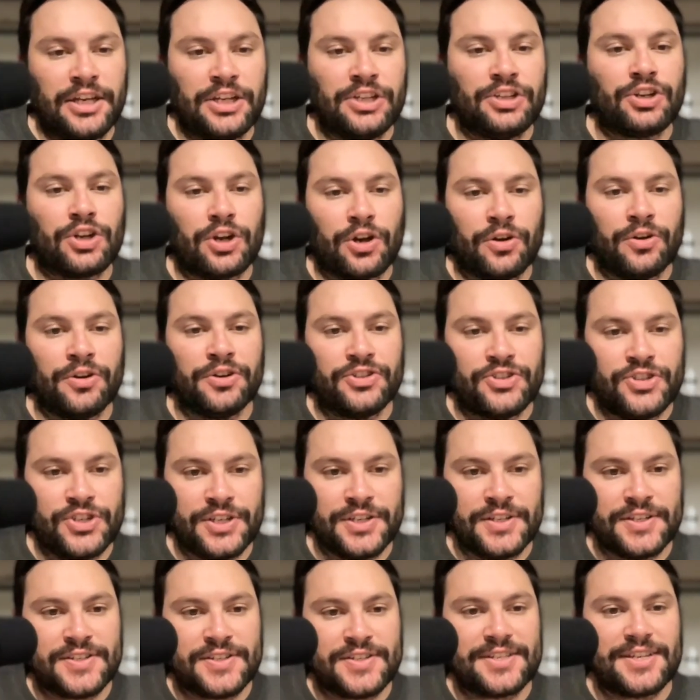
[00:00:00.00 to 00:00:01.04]

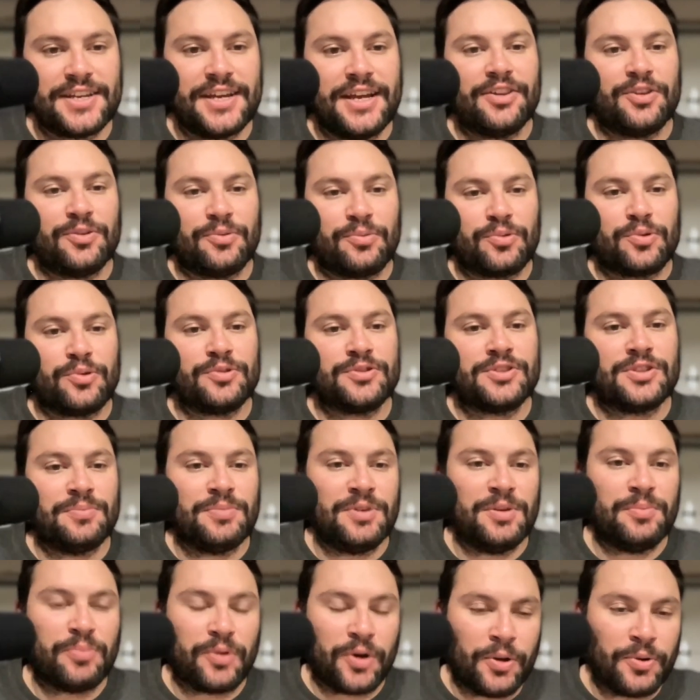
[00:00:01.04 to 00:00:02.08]
encourages the rule to
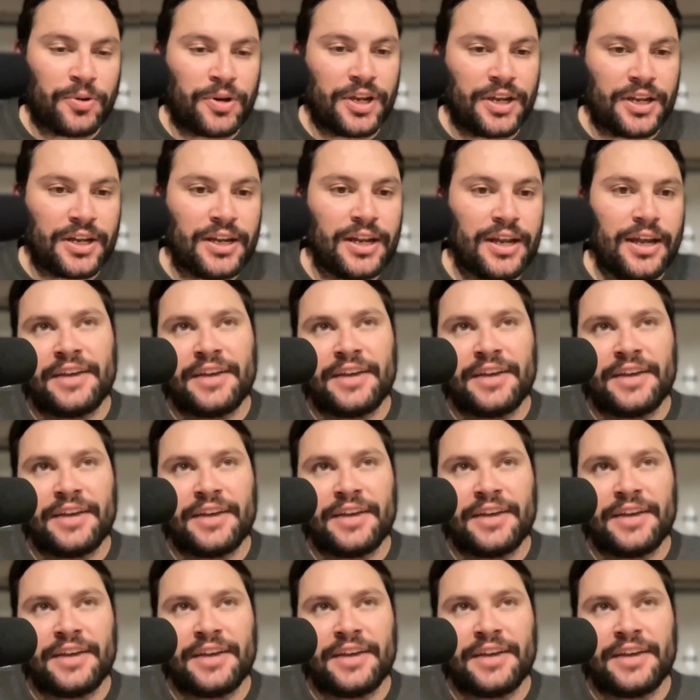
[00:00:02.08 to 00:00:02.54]
be broken.